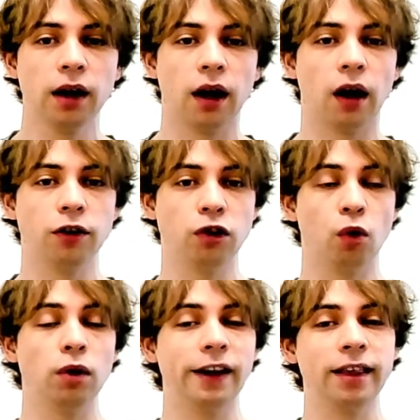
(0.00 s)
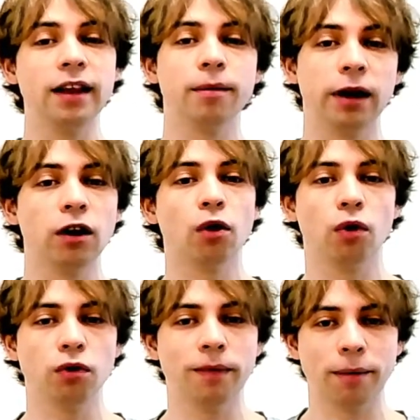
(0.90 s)
You only see them in your
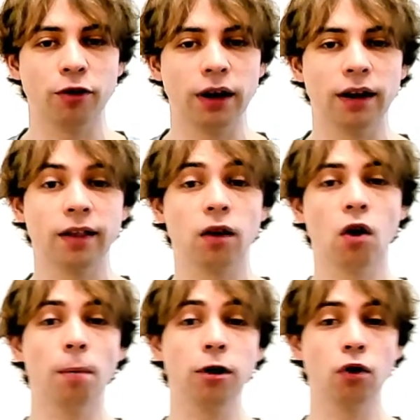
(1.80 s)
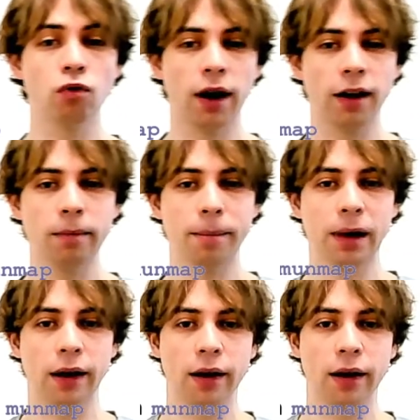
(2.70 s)
own memory. It's a copy on write mapping.